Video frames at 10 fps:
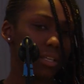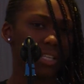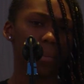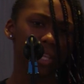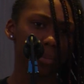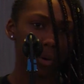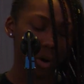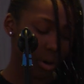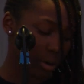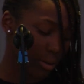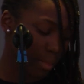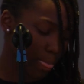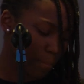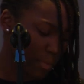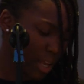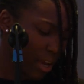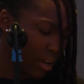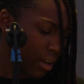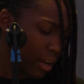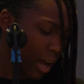Give me the ball.
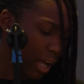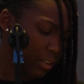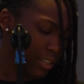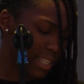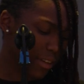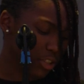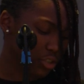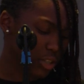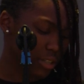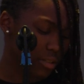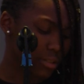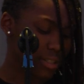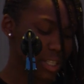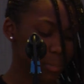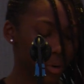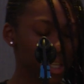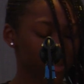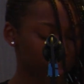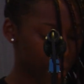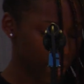I looked down the street to see boys around my